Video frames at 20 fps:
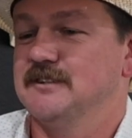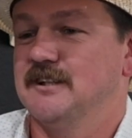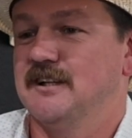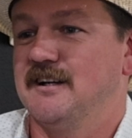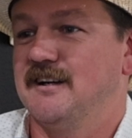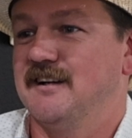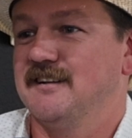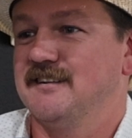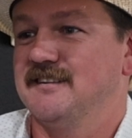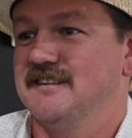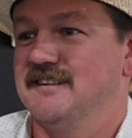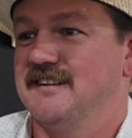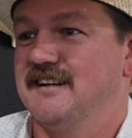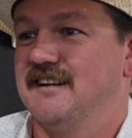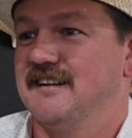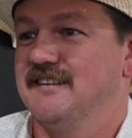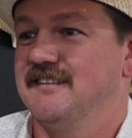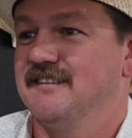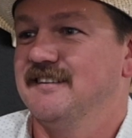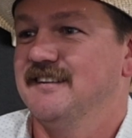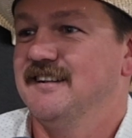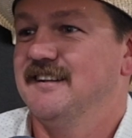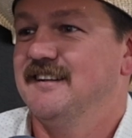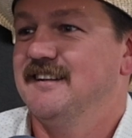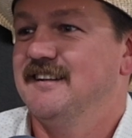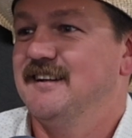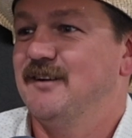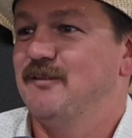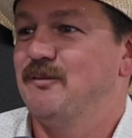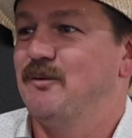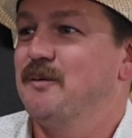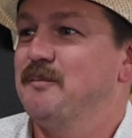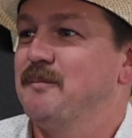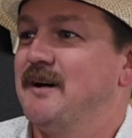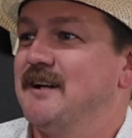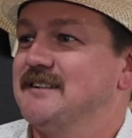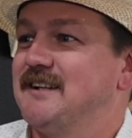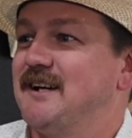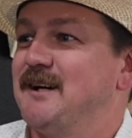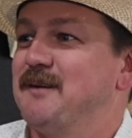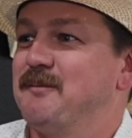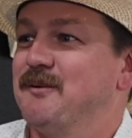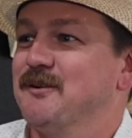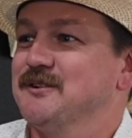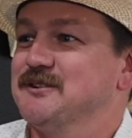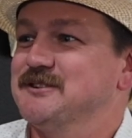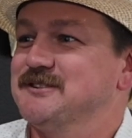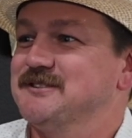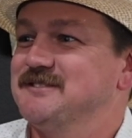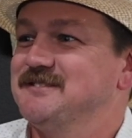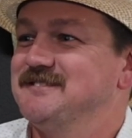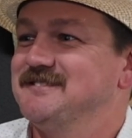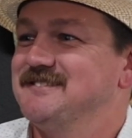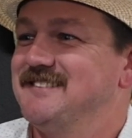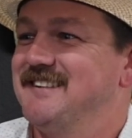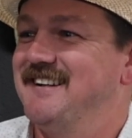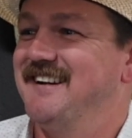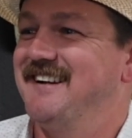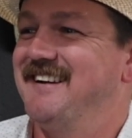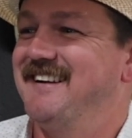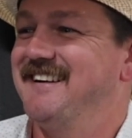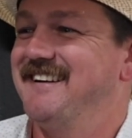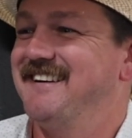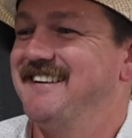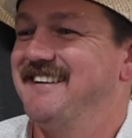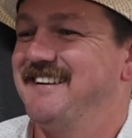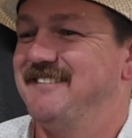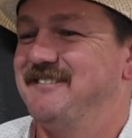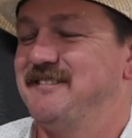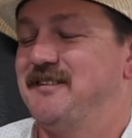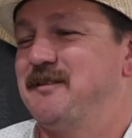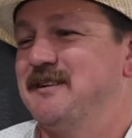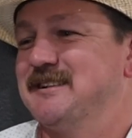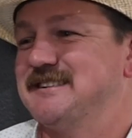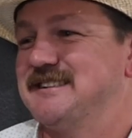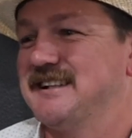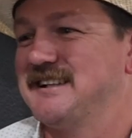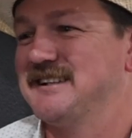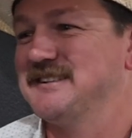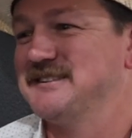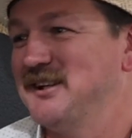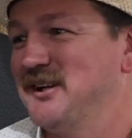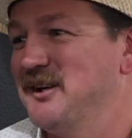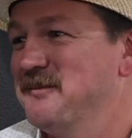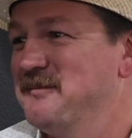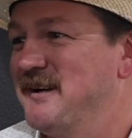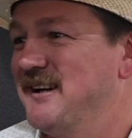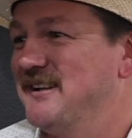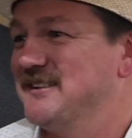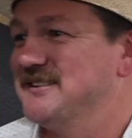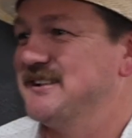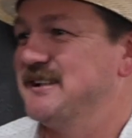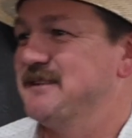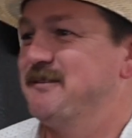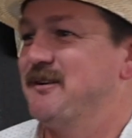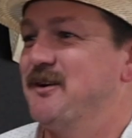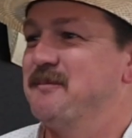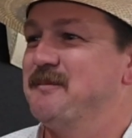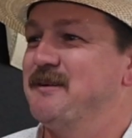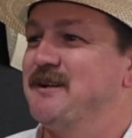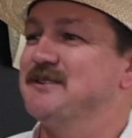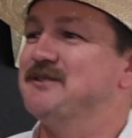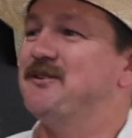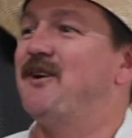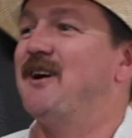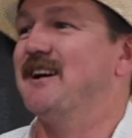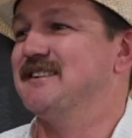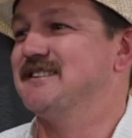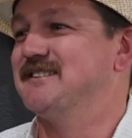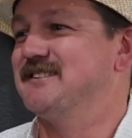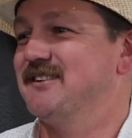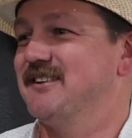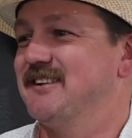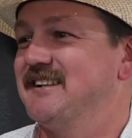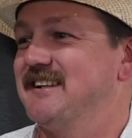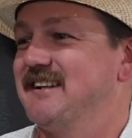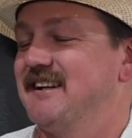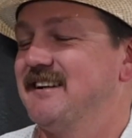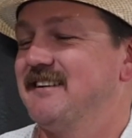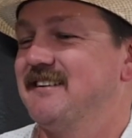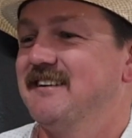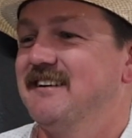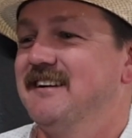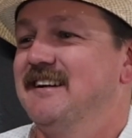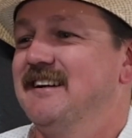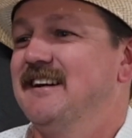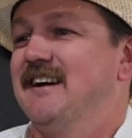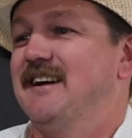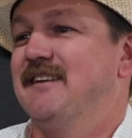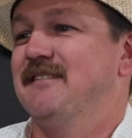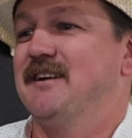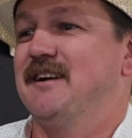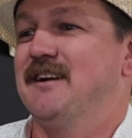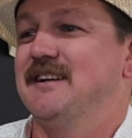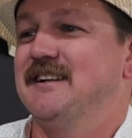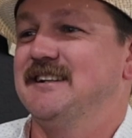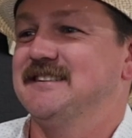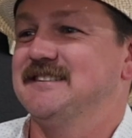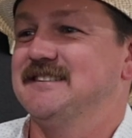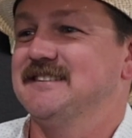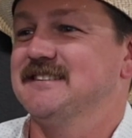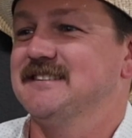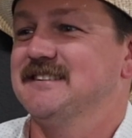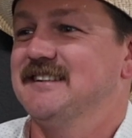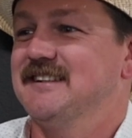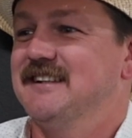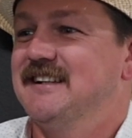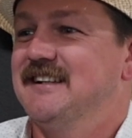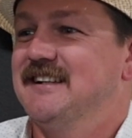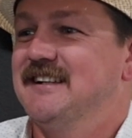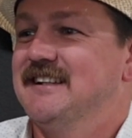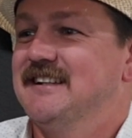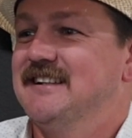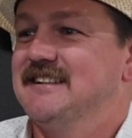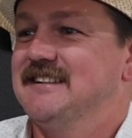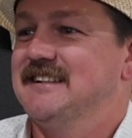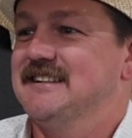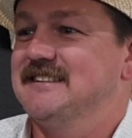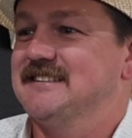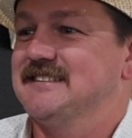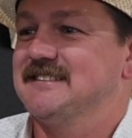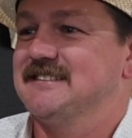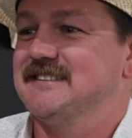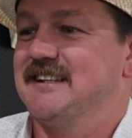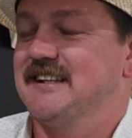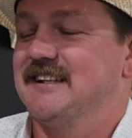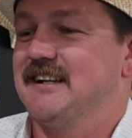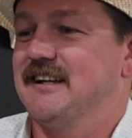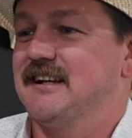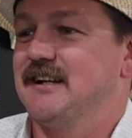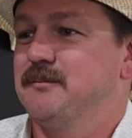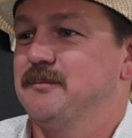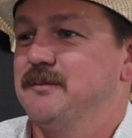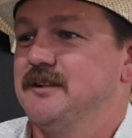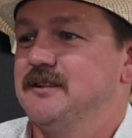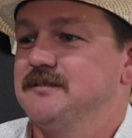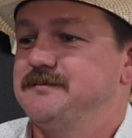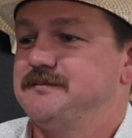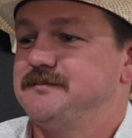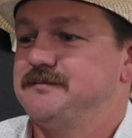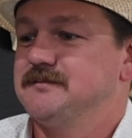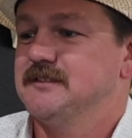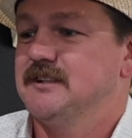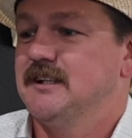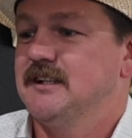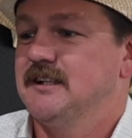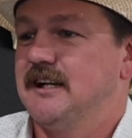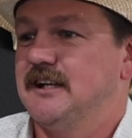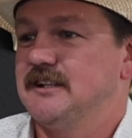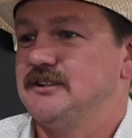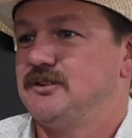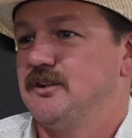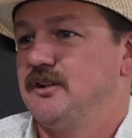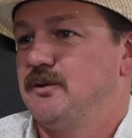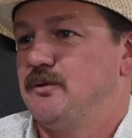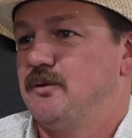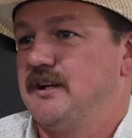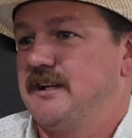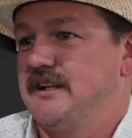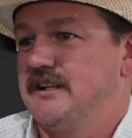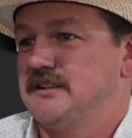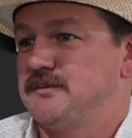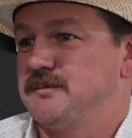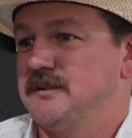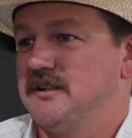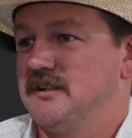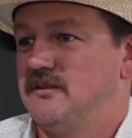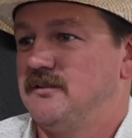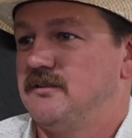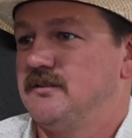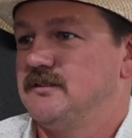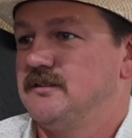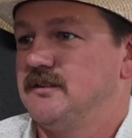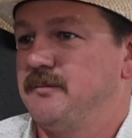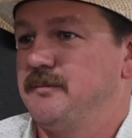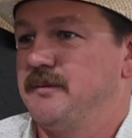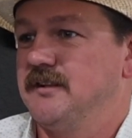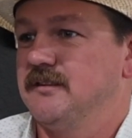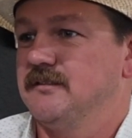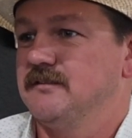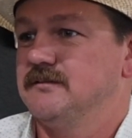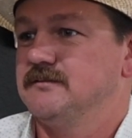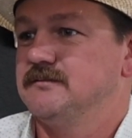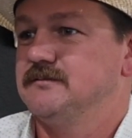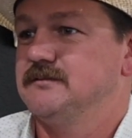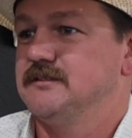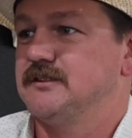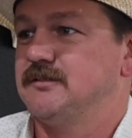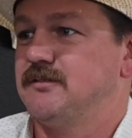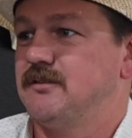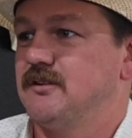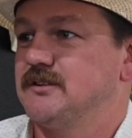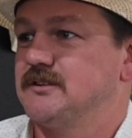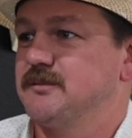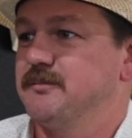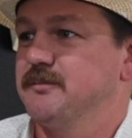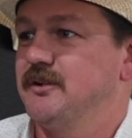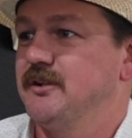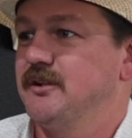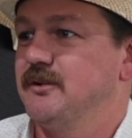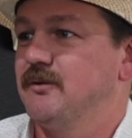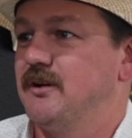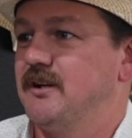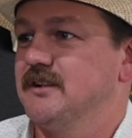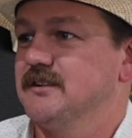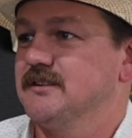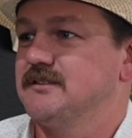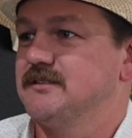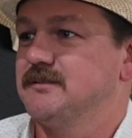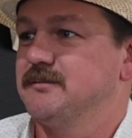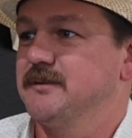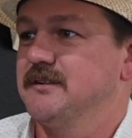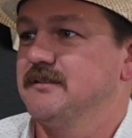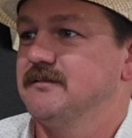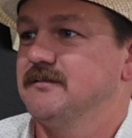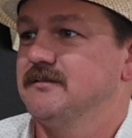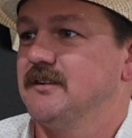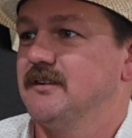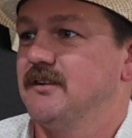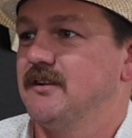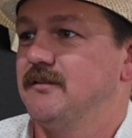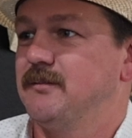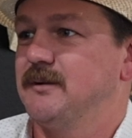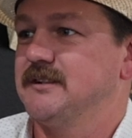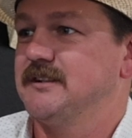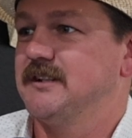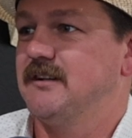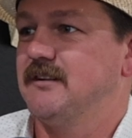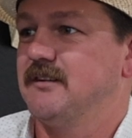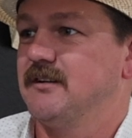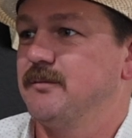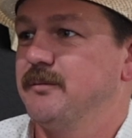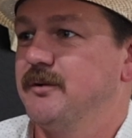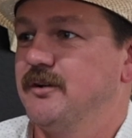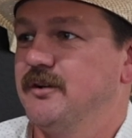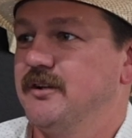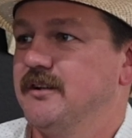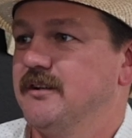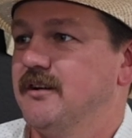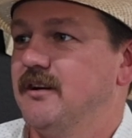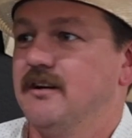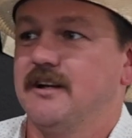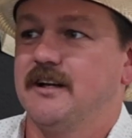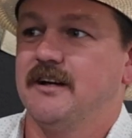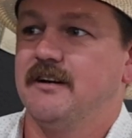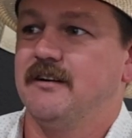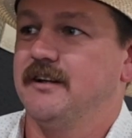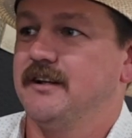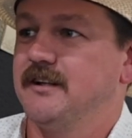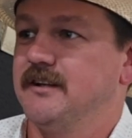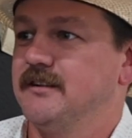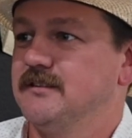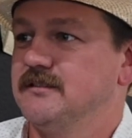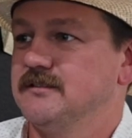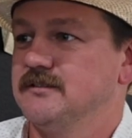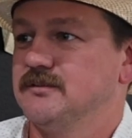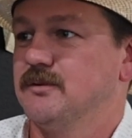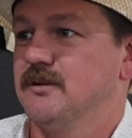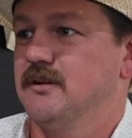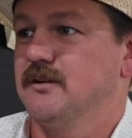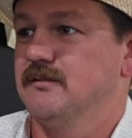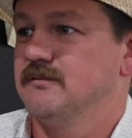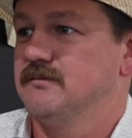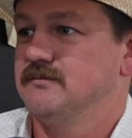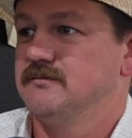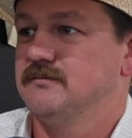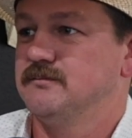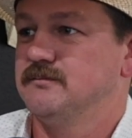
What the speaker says: Nah, I won by a tight margin. I'm on my second term now, so they voted me in twice. So I think I've got a decent stake at it. But that's really what gets me going. I mean, as far as community-wise, I mean, I love my town community. Hunt County, where